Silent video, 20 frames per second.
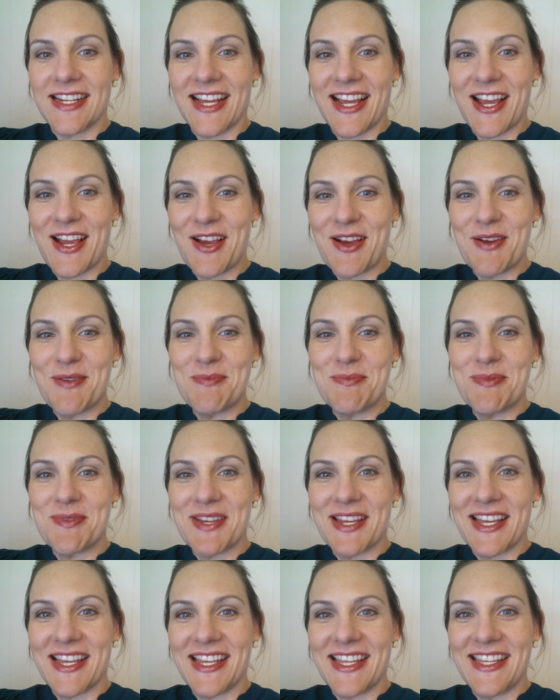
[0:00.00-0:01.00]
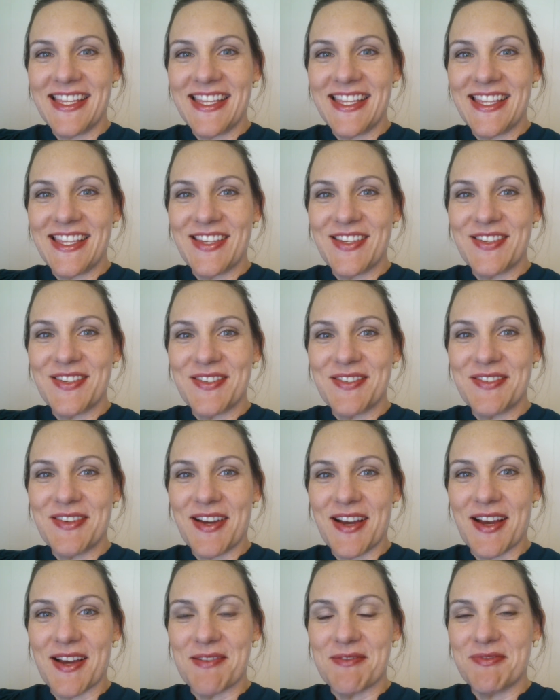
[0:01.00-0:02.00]
I hope you
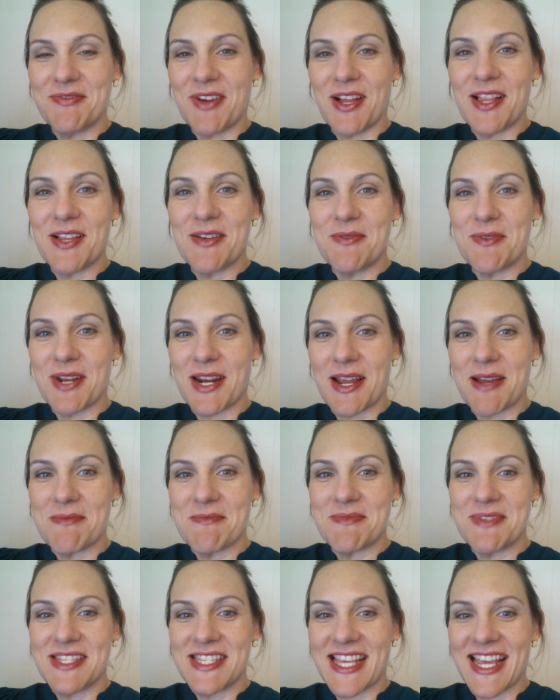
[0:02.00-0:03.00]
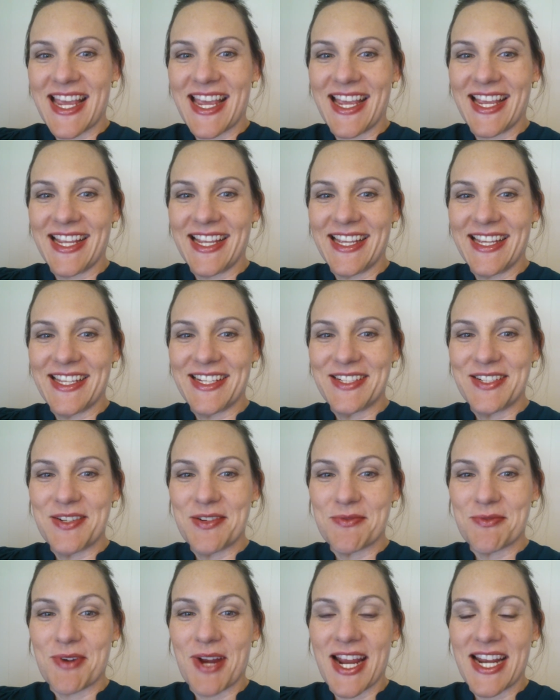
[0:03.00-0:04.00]
uh, follow what I'm saying in
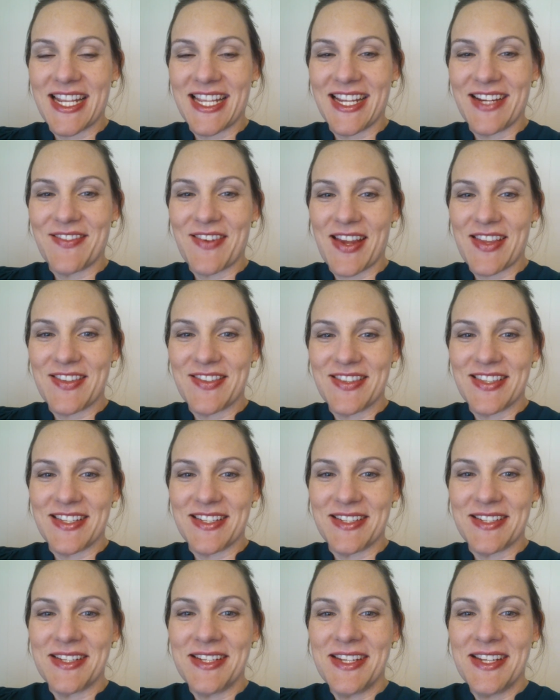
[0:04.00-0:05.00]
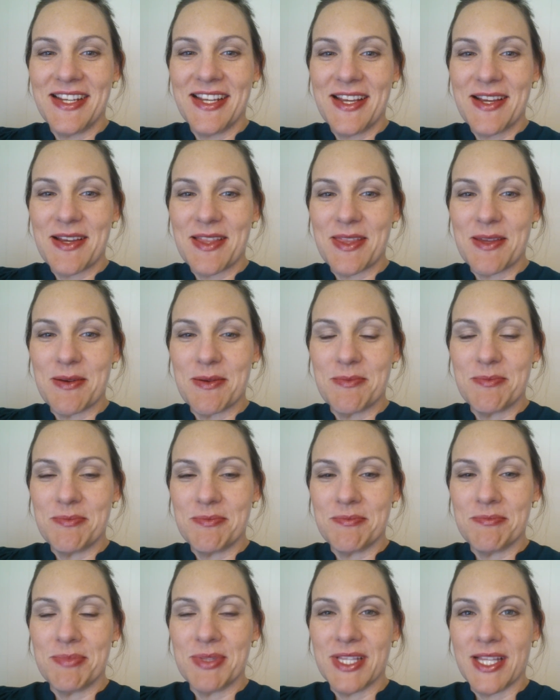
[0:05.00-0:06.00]
writing rather than the
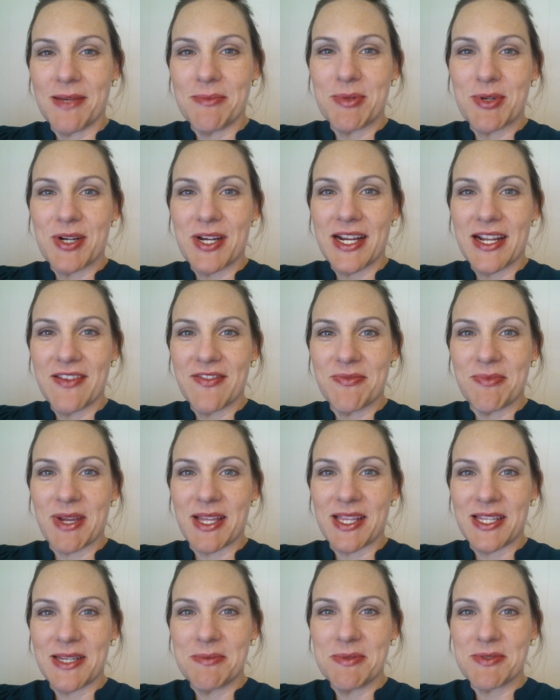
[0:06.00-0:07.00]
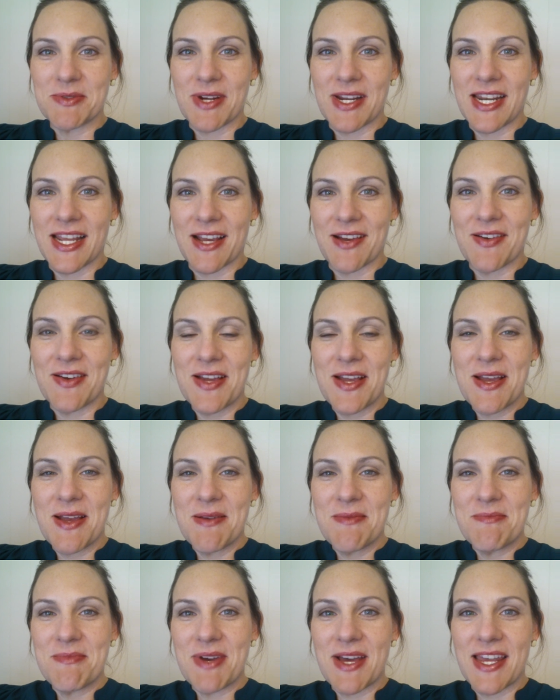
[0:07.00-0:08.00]
blubbering of my lips right now.
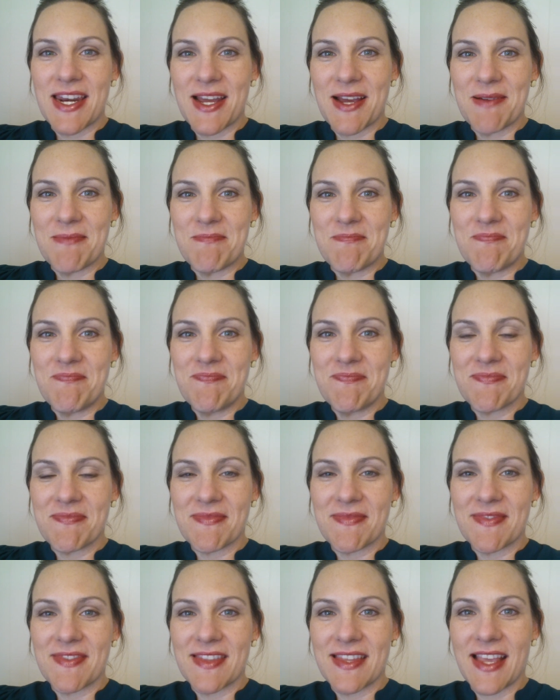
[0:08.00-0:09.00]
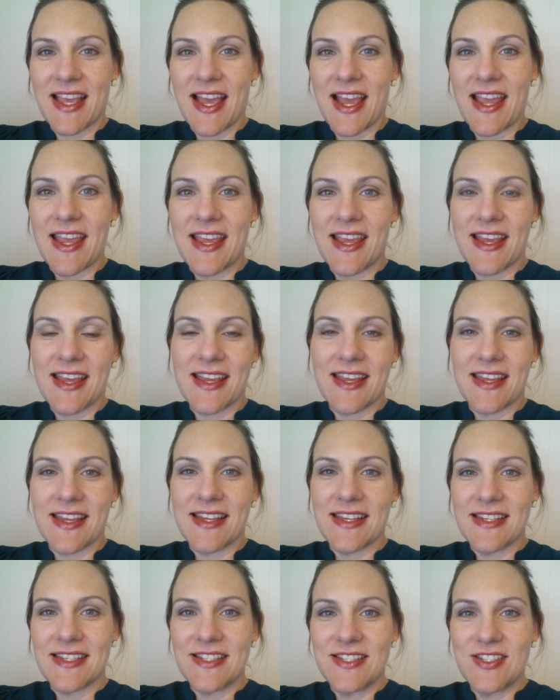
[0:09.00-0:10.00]
But um, I
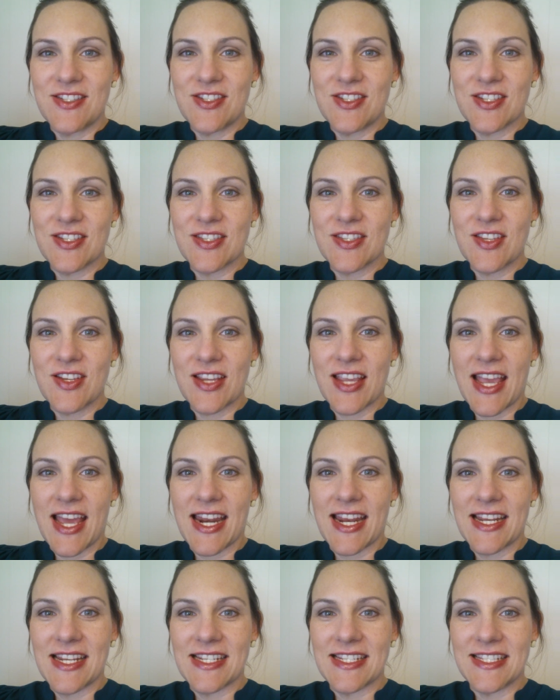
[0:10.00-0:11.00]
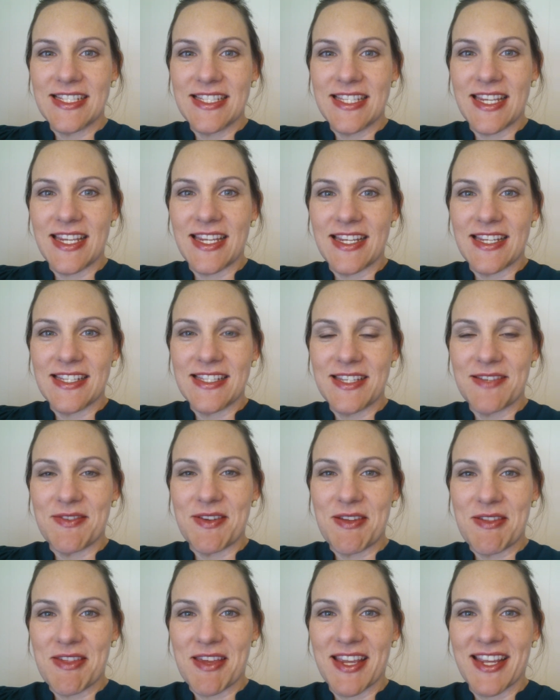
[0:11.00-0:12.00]
just look at it and see see
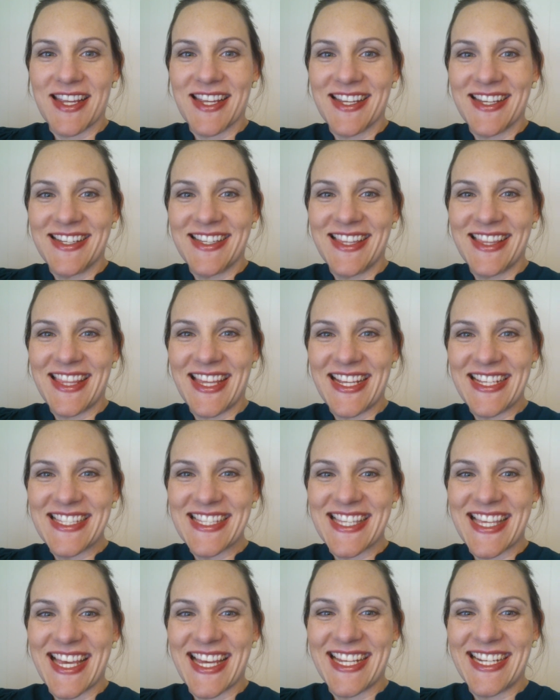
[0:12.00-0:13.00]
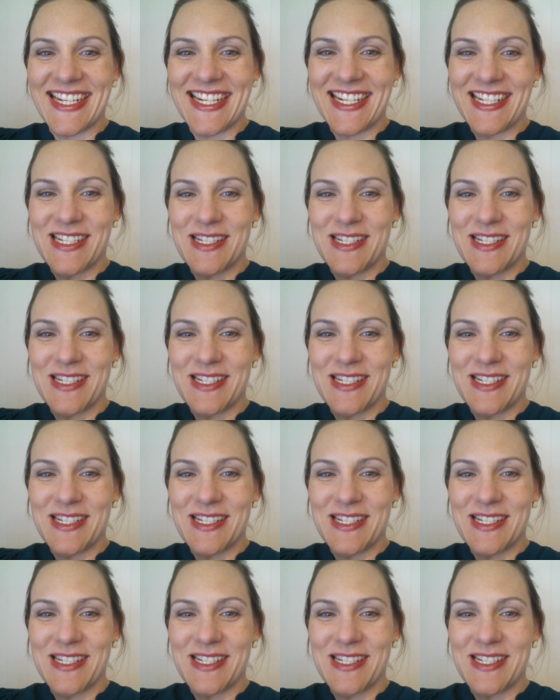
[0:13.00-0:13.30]
what you think. Thanks a lot.